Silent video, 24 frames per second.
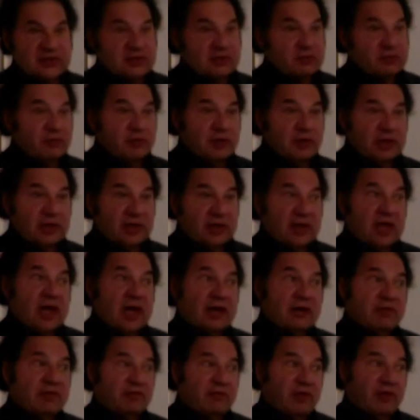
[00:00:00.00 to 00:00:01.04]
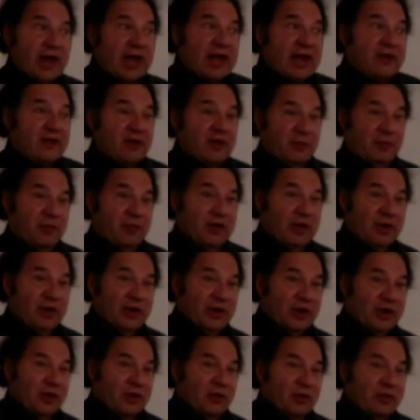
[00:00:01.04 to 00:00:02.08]
really kind of random.
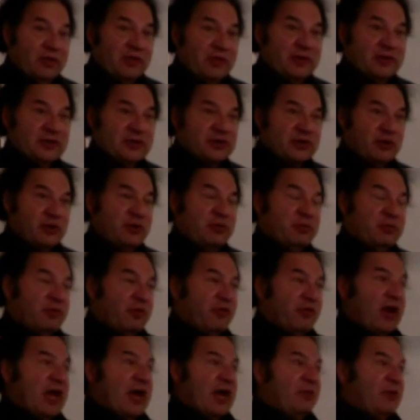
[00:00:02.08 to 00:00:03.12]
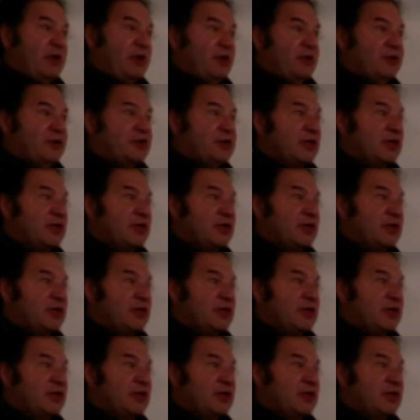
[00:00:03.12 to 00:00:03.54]
Within certain parameters,